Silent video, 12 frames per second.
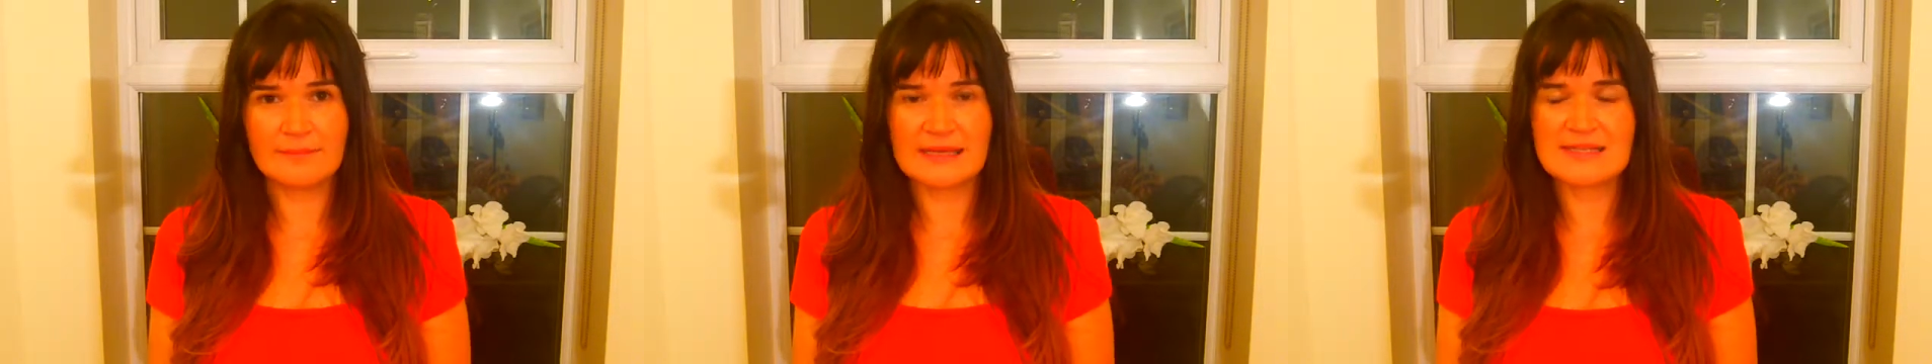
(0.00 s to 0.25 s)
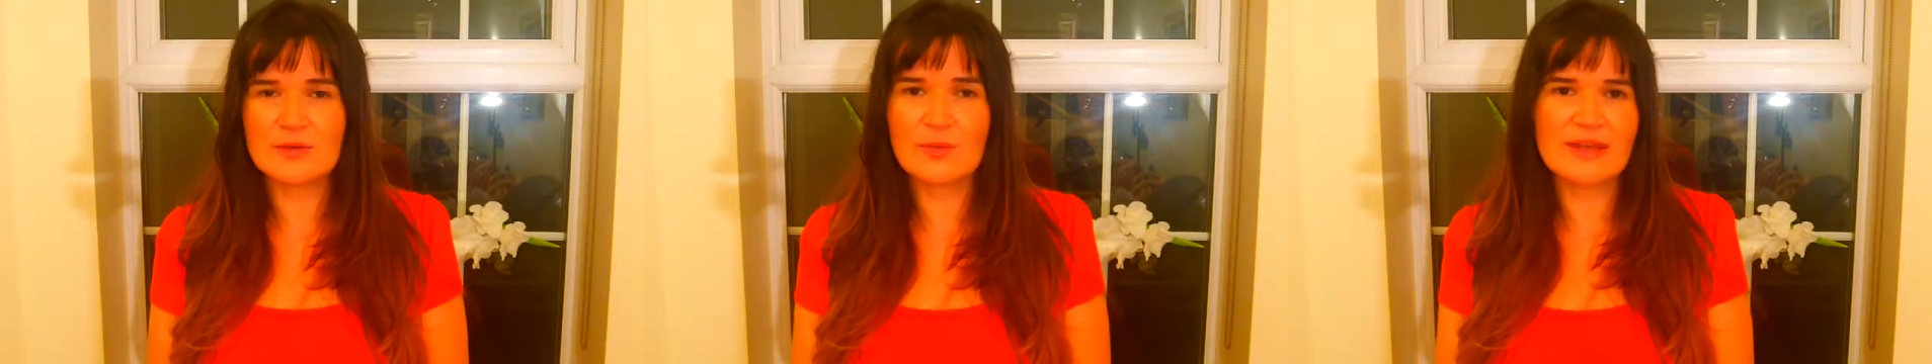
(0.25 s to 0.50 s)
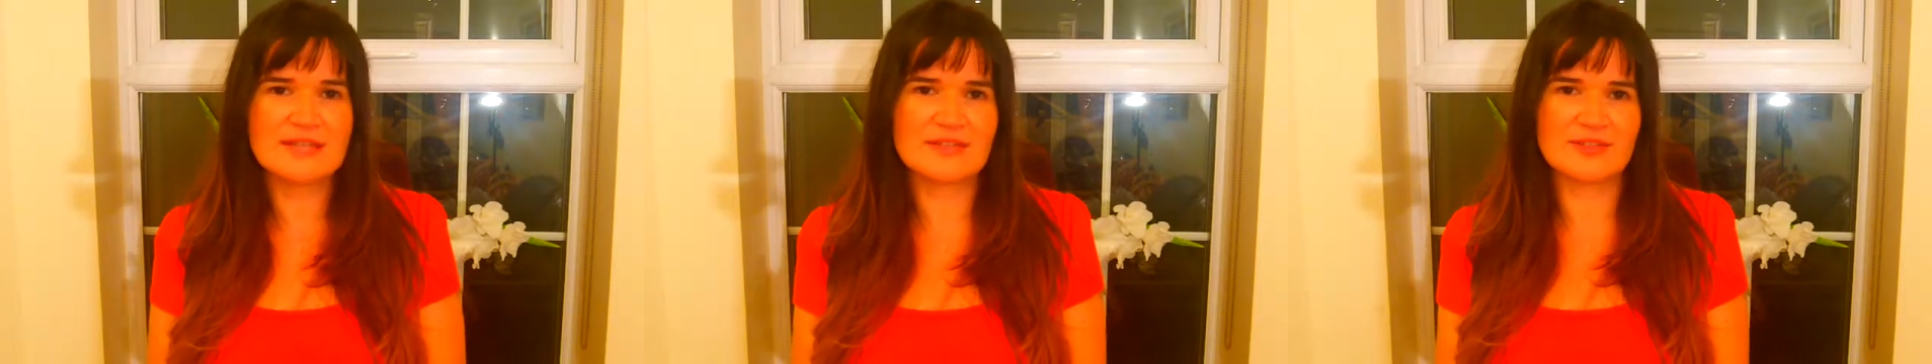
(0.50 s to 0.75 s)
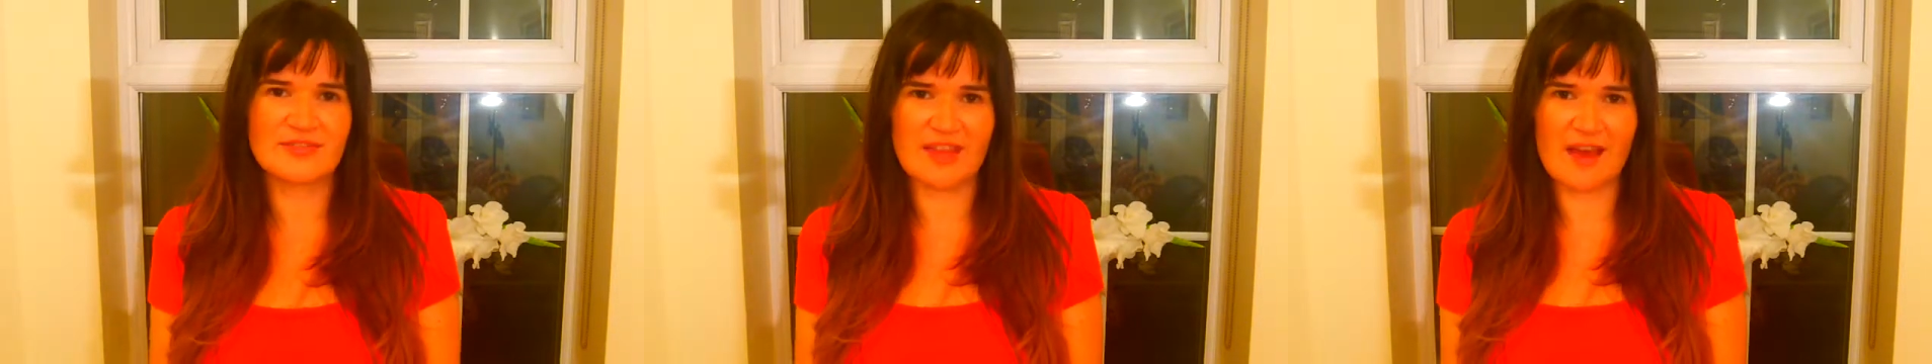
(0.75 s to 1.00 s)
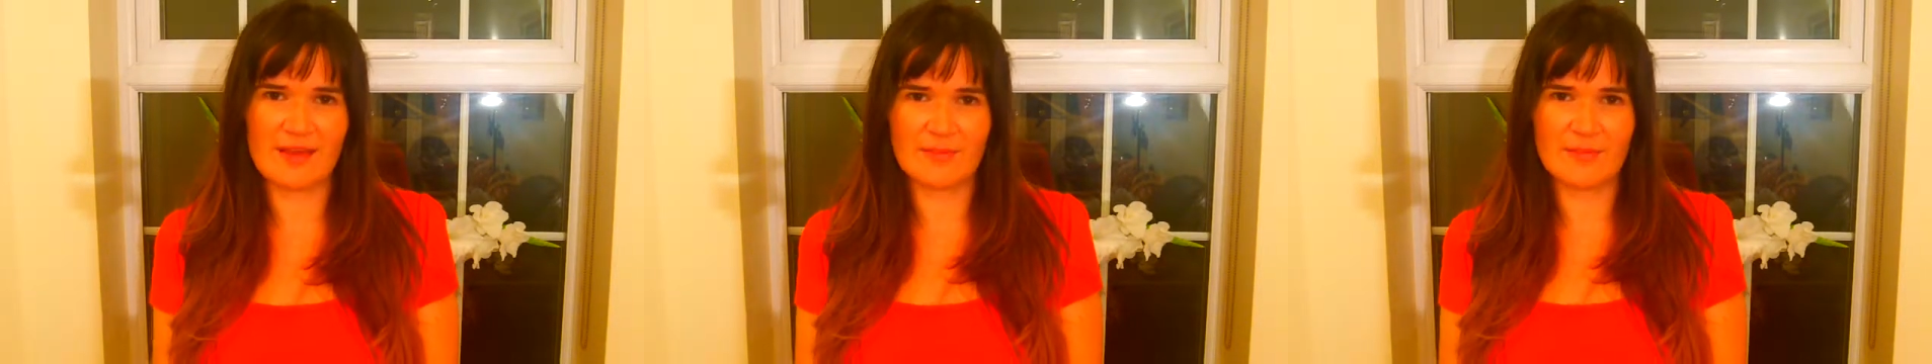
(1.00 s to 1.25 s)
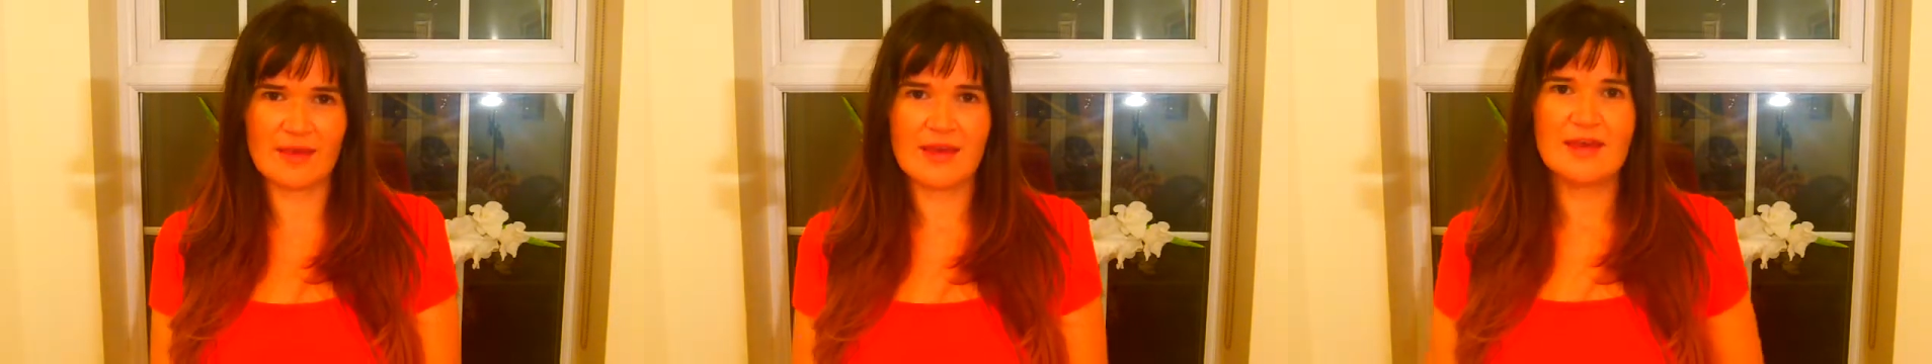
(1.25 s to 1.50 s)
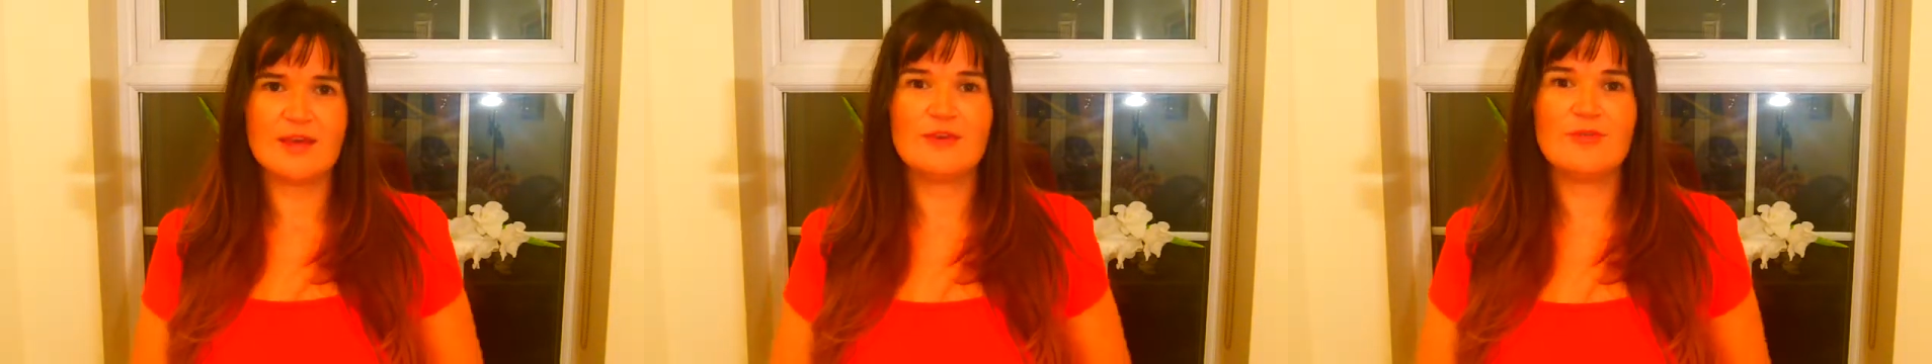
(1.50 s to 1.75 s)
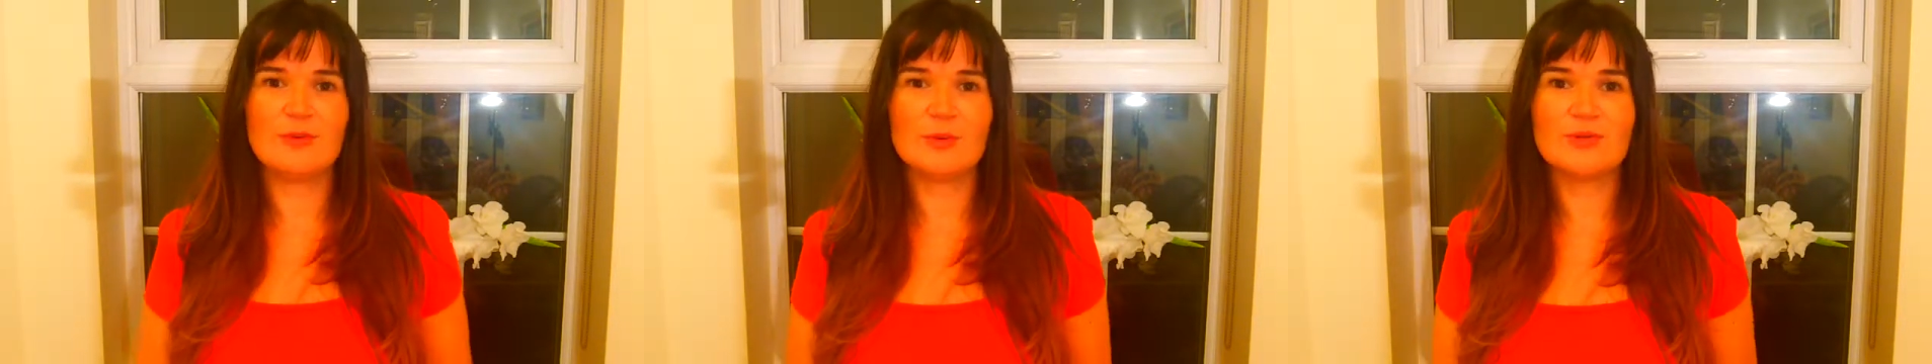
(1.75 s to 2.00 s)
it's a waste of time.
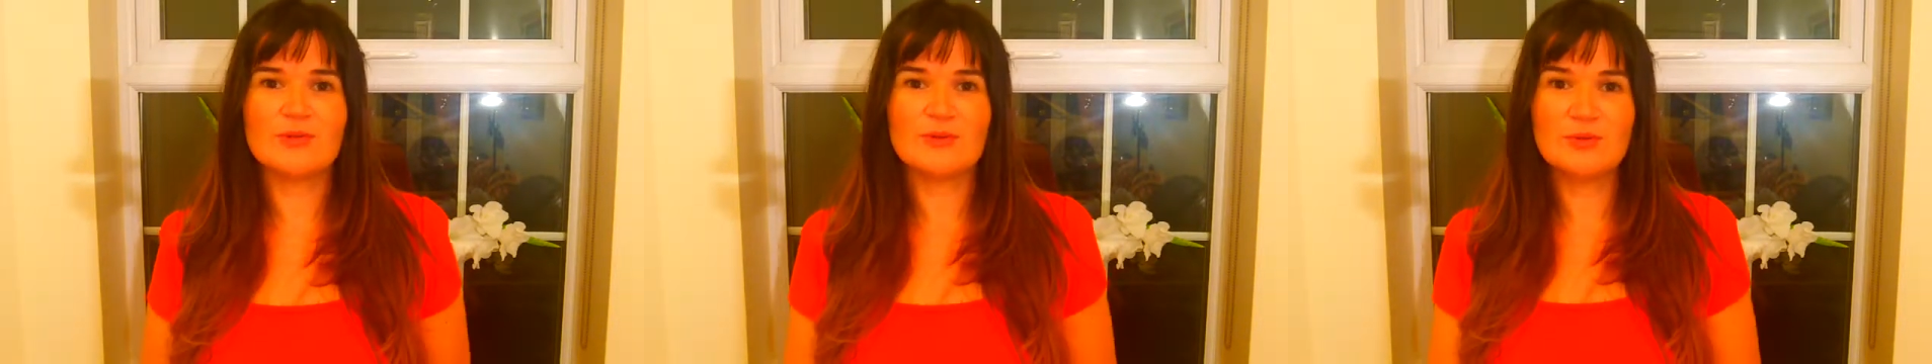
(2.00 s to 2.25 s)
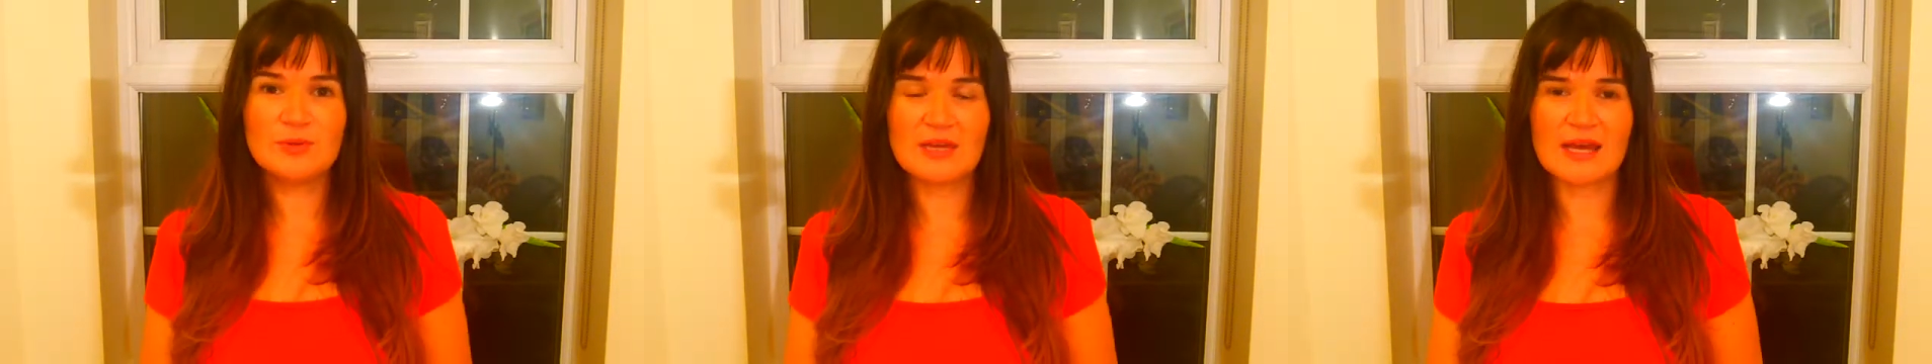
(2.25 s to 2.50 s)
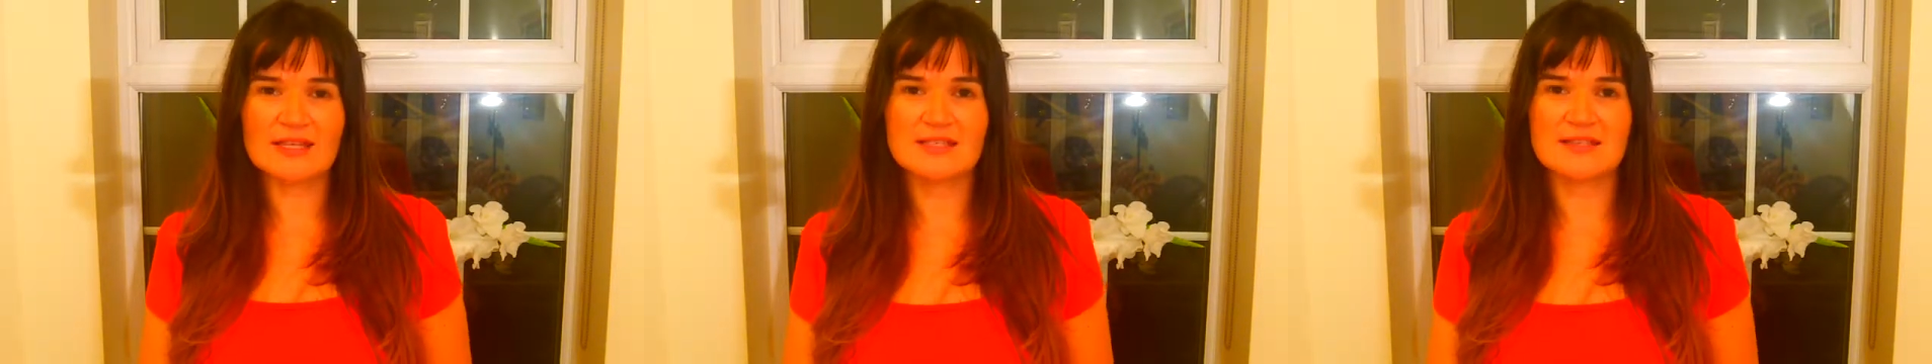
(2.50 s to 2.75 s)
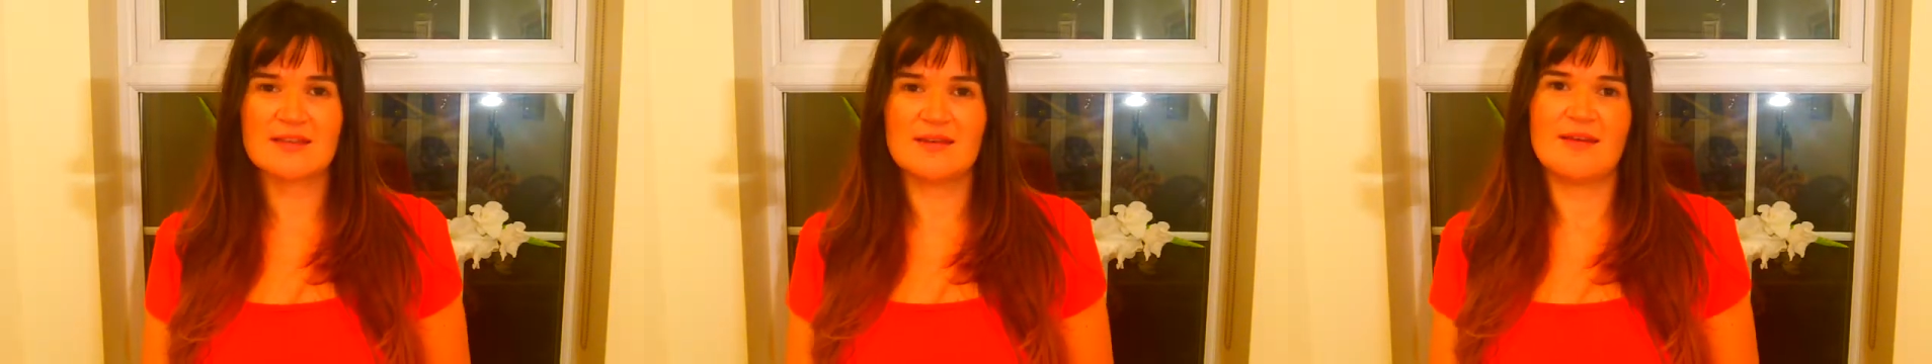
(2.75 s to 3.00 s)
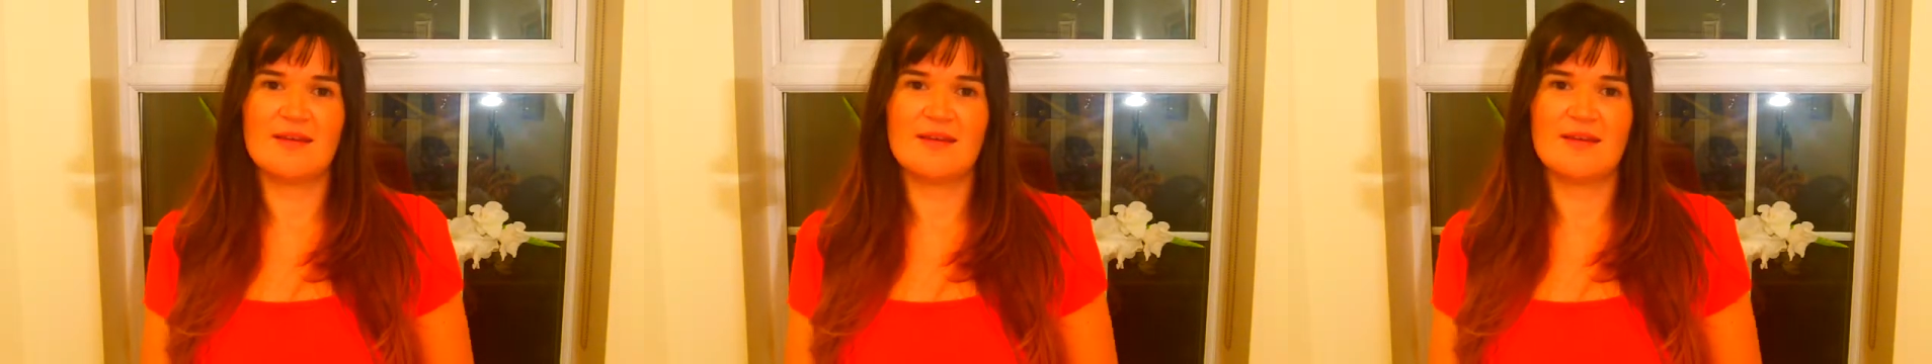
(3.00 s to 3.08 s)
If you want to do that,